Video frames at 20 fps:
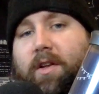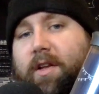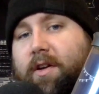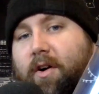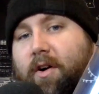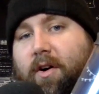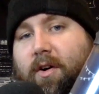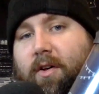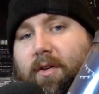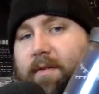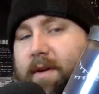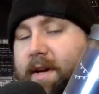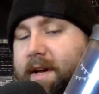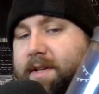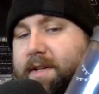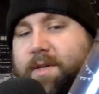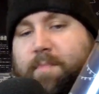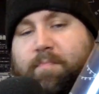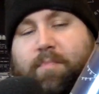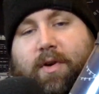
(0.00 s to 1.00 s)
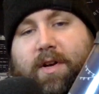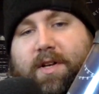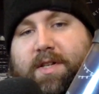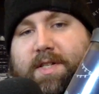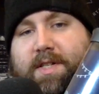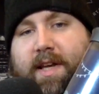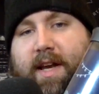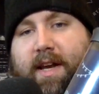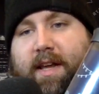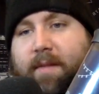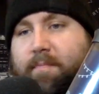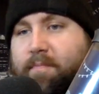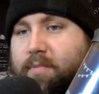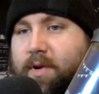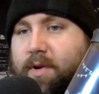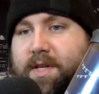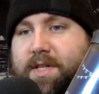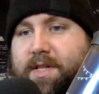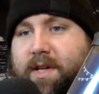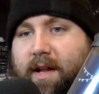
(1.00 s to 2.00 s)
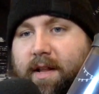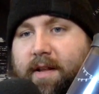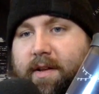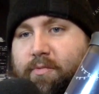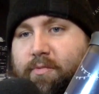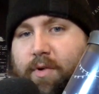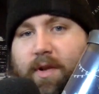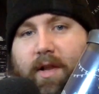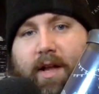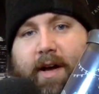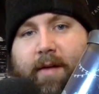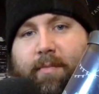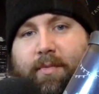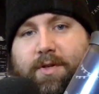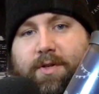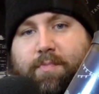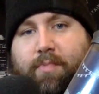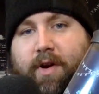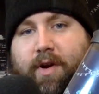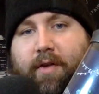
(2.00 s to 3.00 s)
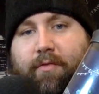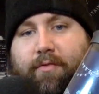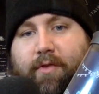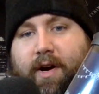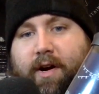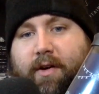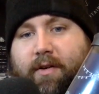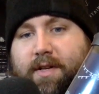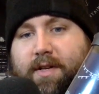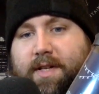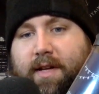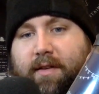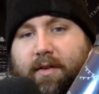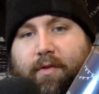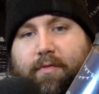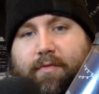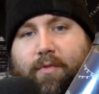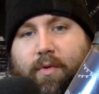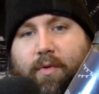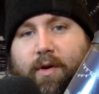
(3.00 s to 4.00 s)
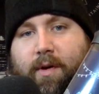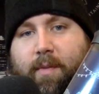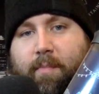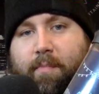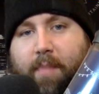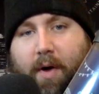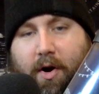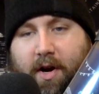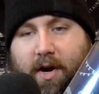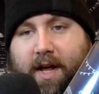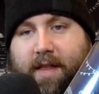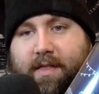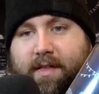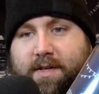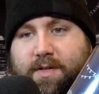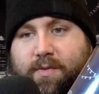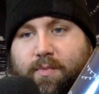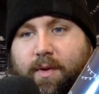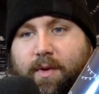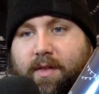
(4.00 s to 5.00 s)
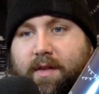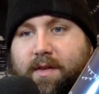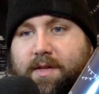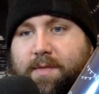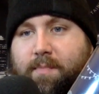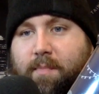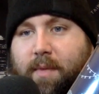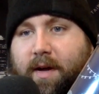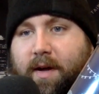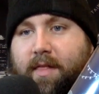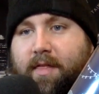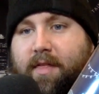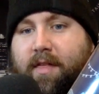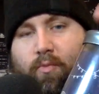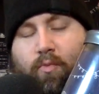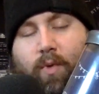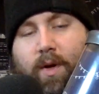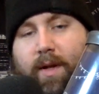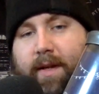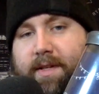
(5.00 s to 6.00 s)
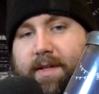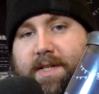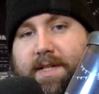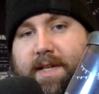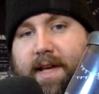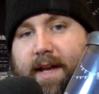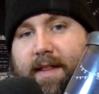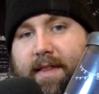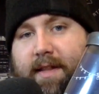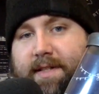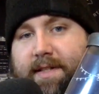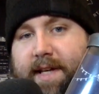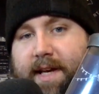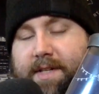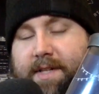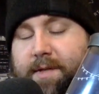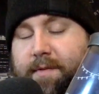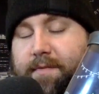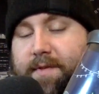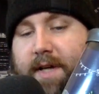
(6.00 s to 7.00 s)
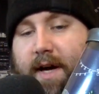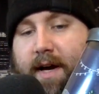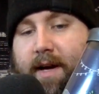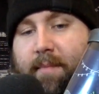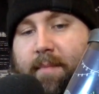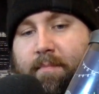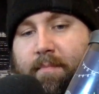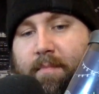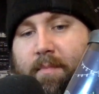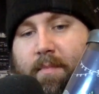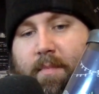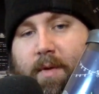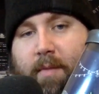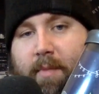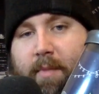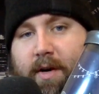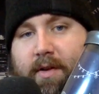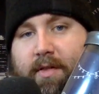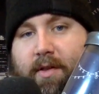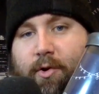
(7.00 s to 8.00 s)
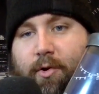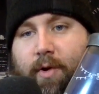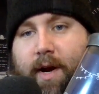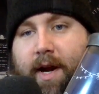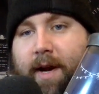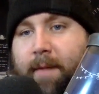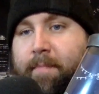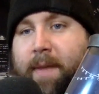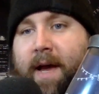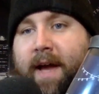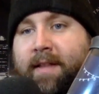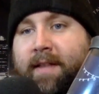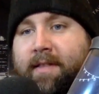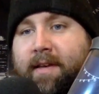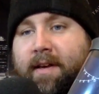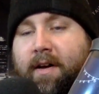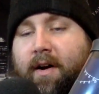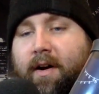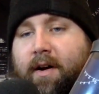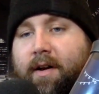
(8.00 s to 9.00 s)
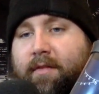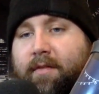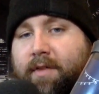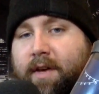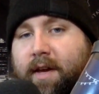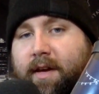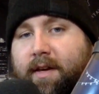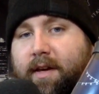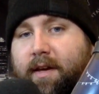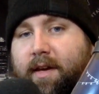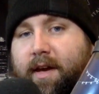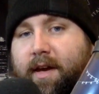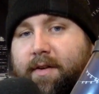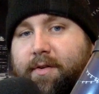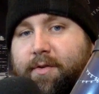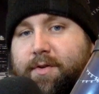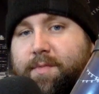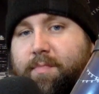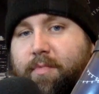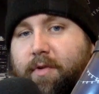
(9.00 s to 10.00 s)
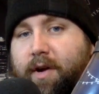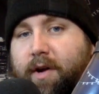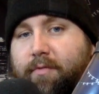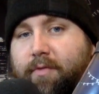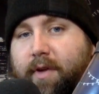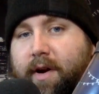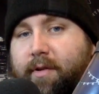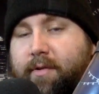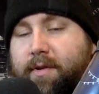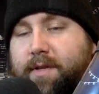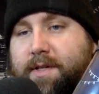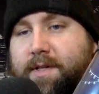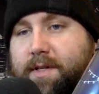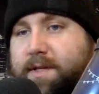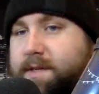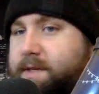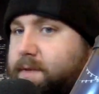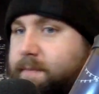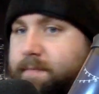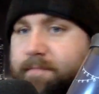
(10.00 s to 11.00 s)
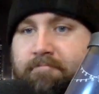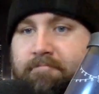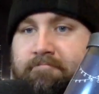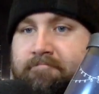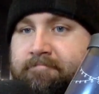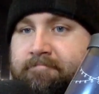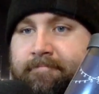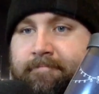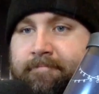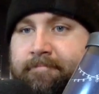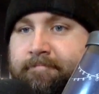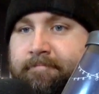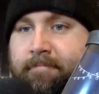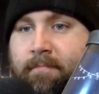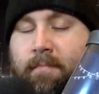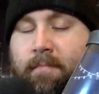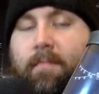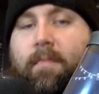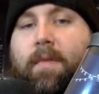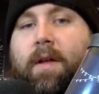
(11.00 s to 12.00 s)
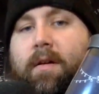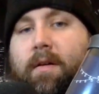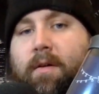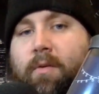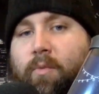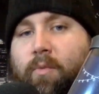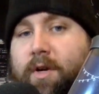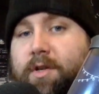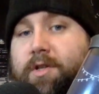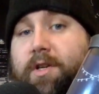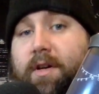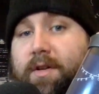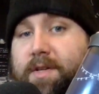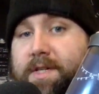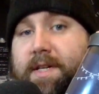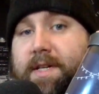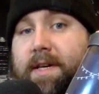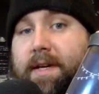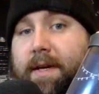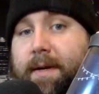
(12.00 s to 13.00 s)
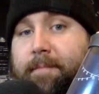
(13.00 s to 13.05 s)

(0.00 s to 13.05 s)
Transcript: in all, it's a pretty steady, pretty solid, reliable spring fragrance. I look forward to burning this one this month. Will it stand the test of time among the grand pantheon of Yankee Candle spring fragrances? We shall see.